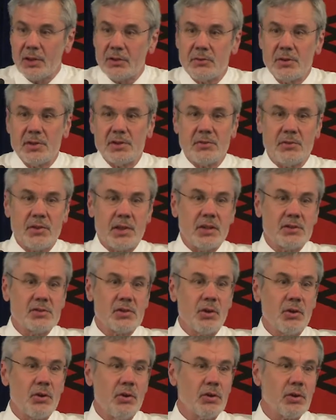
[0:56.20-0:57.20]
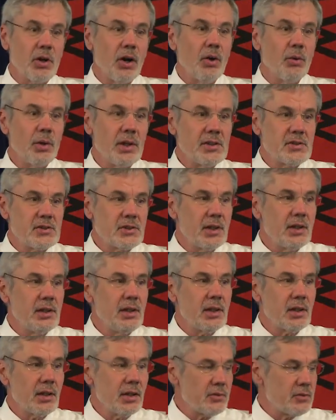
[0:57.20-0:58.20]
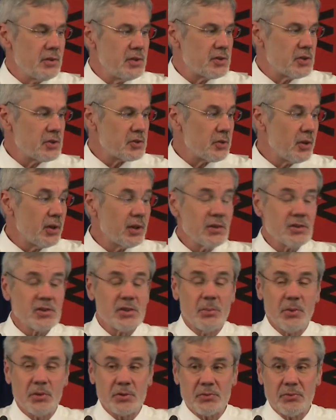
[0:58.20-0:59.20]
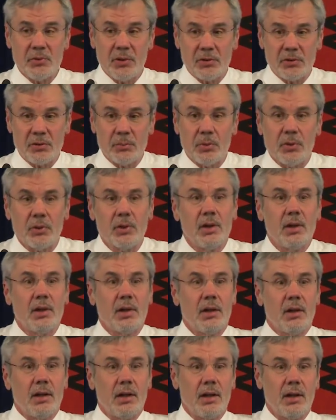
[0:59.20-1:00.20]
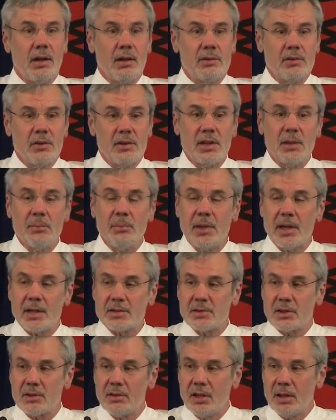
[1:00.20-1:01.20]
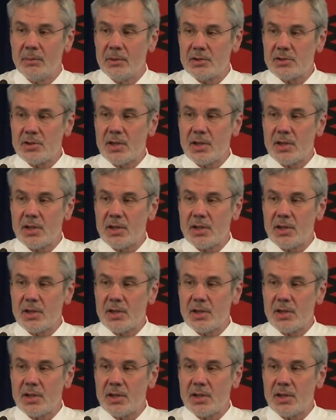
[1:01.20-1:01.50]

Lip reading: countries, of the so-called OECD countries, Australia is the most vulnerable to the impacts of climate